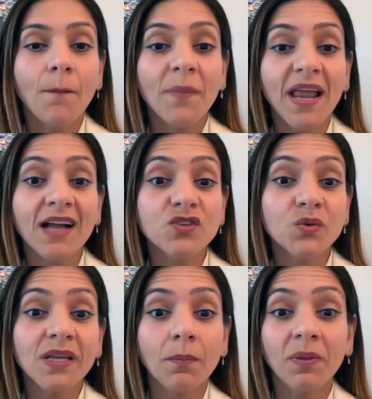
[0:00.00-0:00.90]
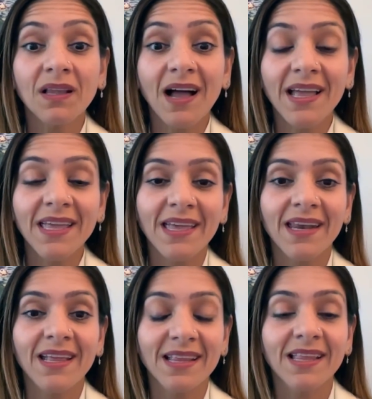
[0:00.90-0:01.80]
but actually applying
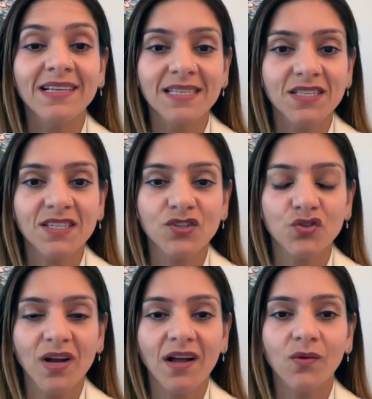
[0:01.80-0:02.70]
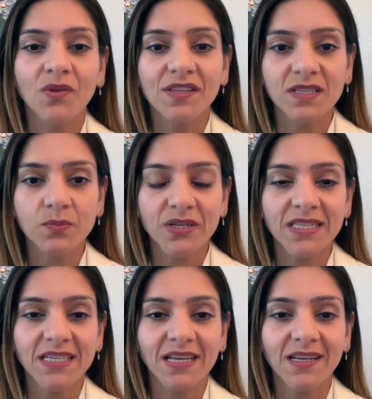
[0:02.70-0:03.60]
it in an existing trial with the
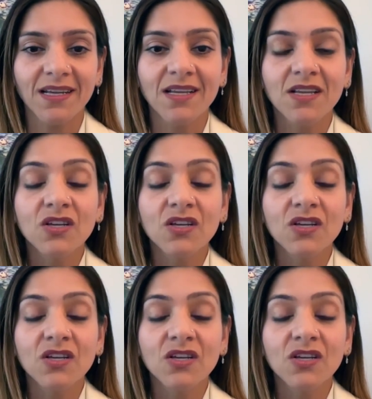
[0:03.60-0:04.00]
Sprint data